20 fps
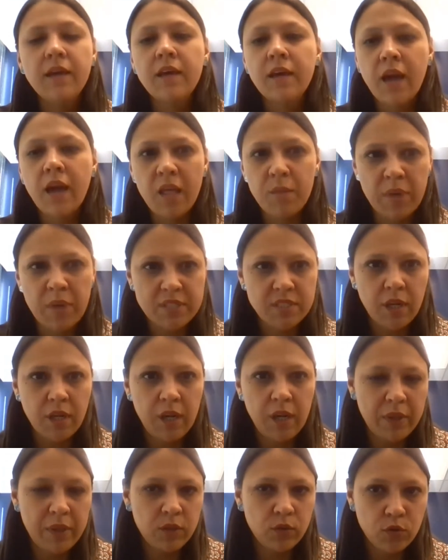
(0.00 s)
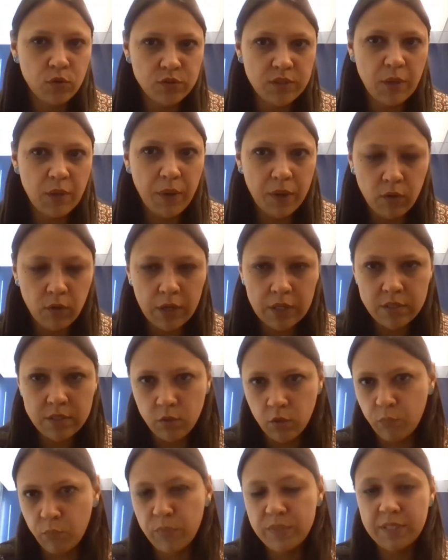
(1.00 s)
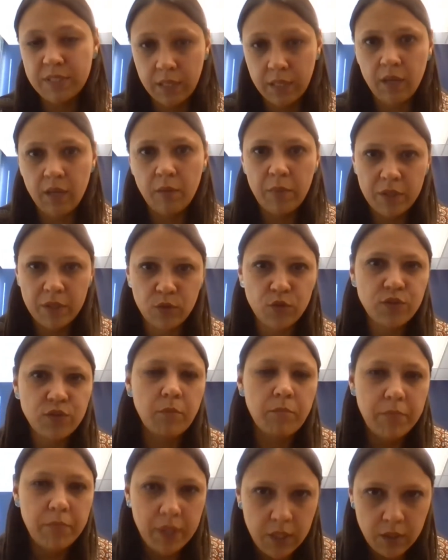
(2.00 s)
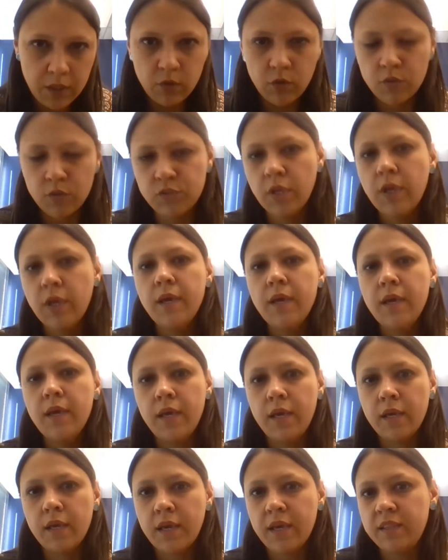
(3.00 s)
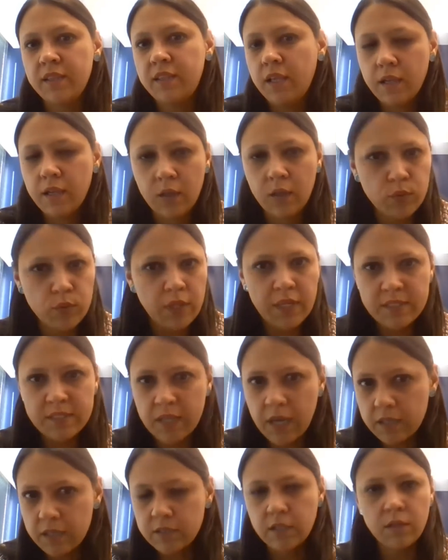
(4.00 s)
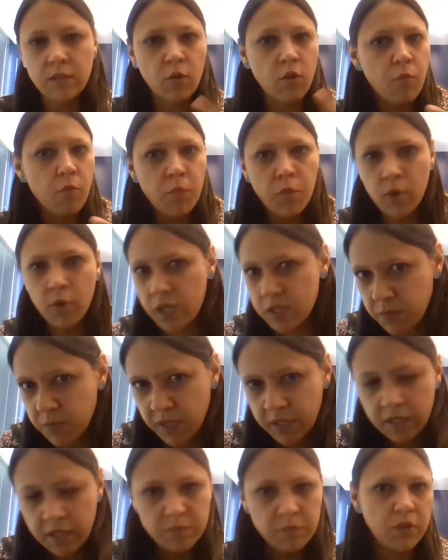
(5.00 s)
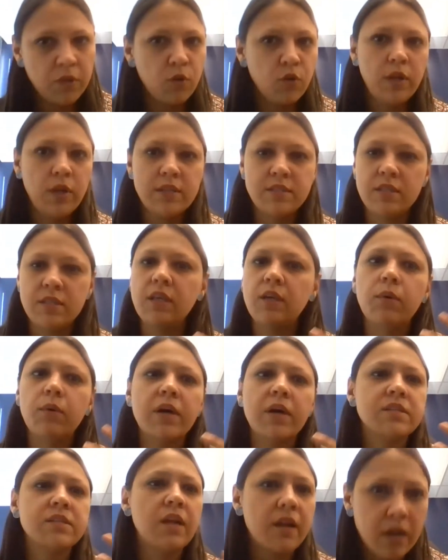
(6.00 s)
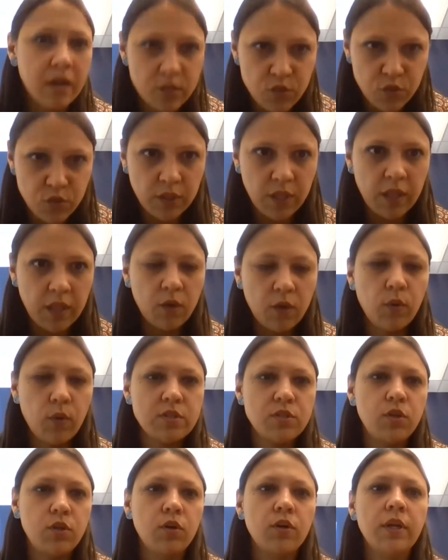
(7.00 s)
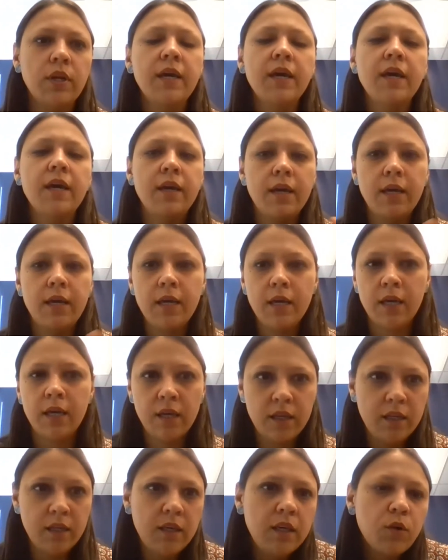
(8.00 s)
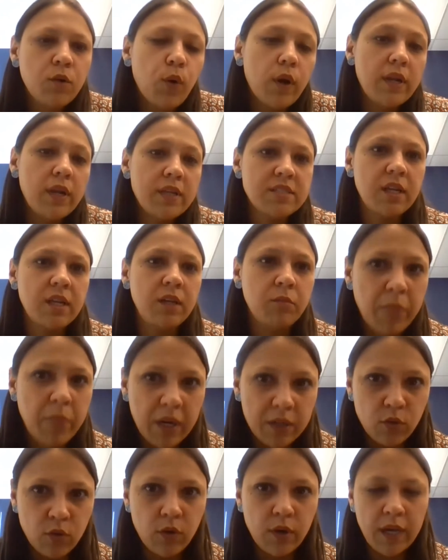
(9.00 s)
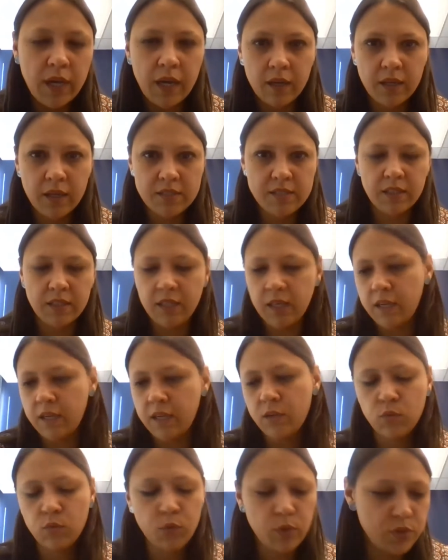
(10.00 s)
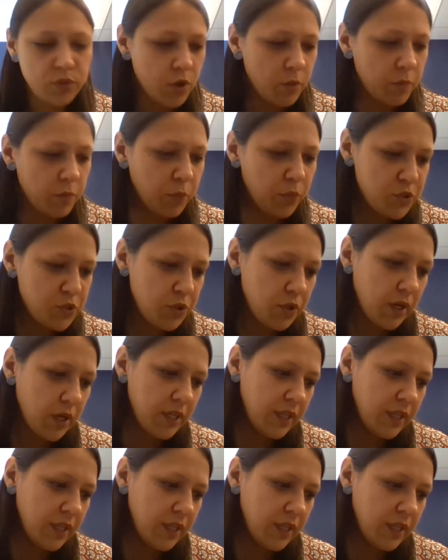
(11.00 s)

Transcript: proportionality trial, apart from assessment elements, there are empirical elements that should be used as the least harmful measures